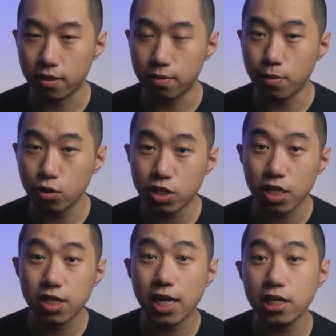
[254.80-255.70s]
The most
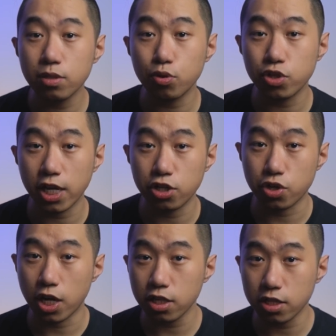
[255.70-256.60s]
tangible change
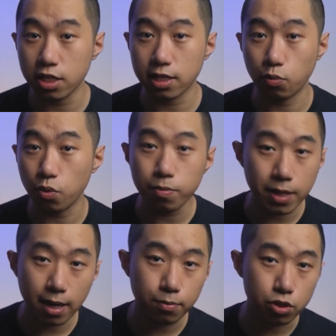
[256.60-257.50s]
to us is that we'll
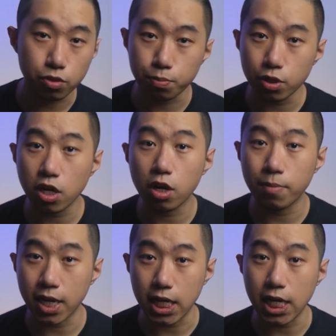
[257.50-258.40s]
be able to put our
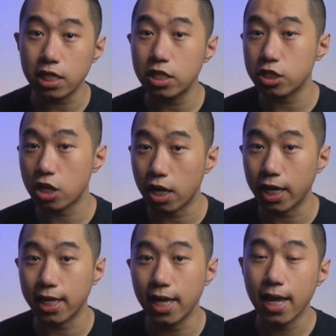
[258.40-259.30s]
money into
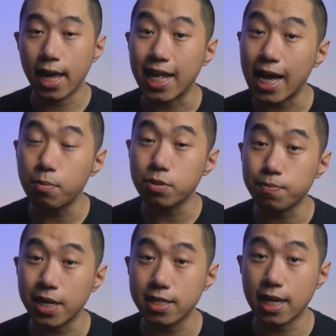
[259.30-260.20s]
Starlink and help
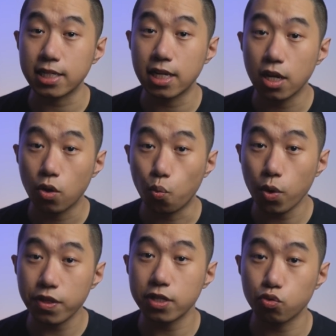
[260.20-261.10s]
SpaceX
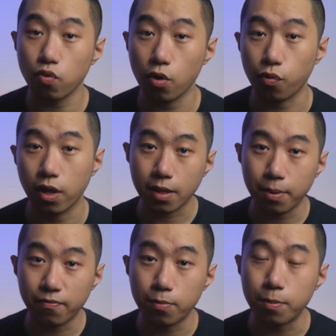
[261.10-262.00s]
with its growth.
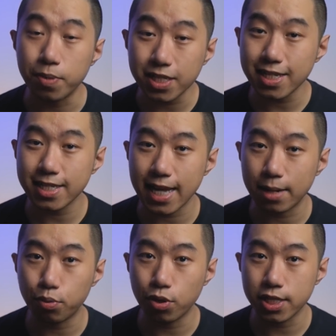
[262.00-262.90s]
But from a business
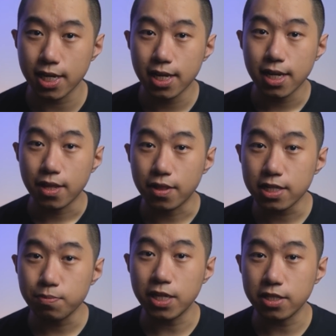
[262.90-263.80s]
standpoint,
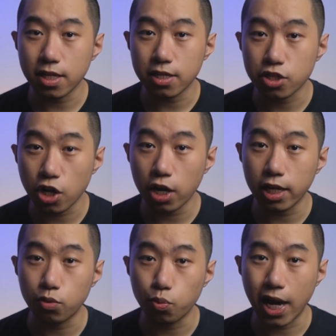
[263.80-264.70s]
this means
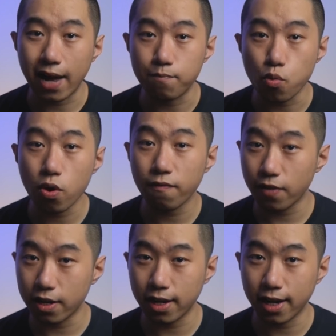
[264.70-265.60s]
Starlink will have more
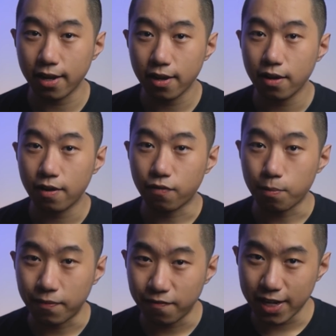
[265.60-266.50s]
funding
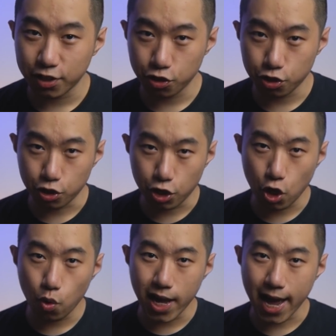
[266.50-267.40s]
from investors to
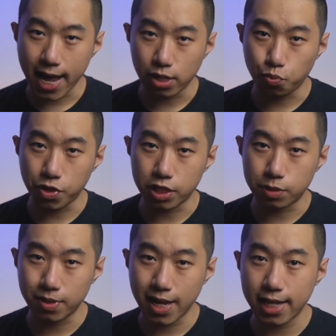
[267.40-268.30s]
go ahead with
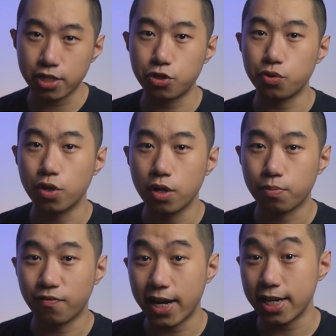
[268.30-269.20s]
its plan to
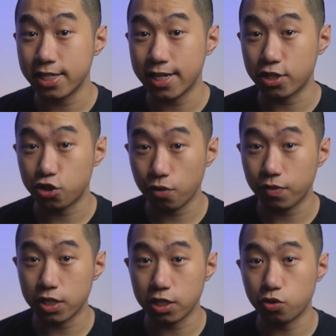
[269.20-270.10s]
provide internet
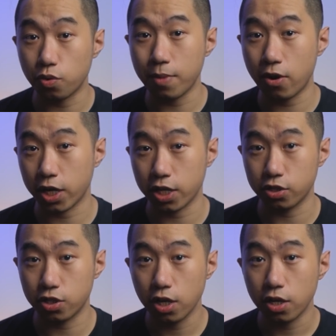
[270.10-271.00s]
services to
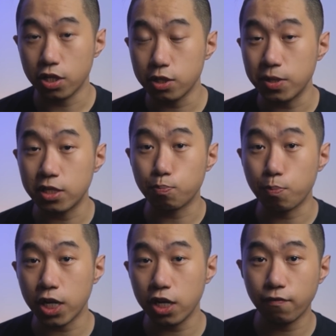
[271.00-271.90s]
Americans. This means
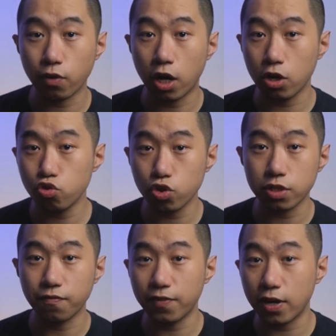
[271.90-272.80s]
money for
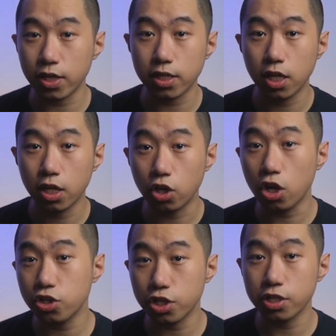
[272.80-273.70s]
hundreds of Falcon
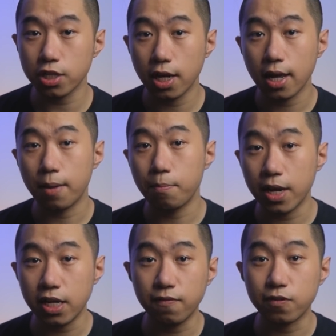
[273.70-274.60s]
launches and
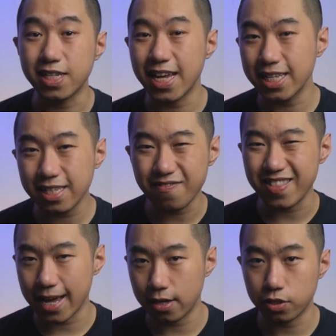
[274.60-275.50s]
money for tens of
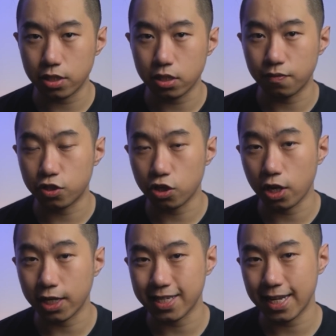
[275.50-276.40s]
thousands of
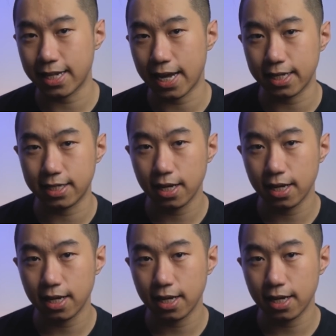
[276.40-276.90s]
Starlink satellites.